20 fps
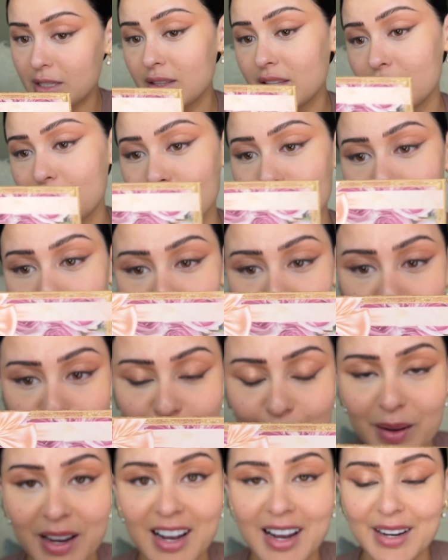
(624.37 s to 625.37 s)
this close to
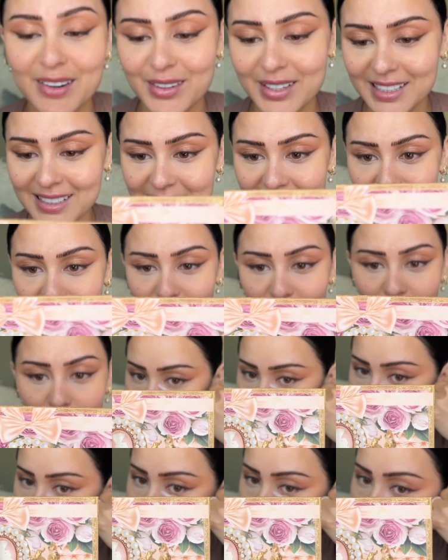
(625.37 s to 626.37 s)
my eye right now.
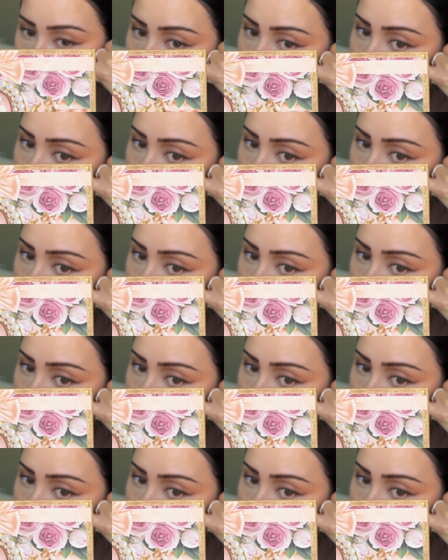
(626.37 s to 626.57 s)
It's a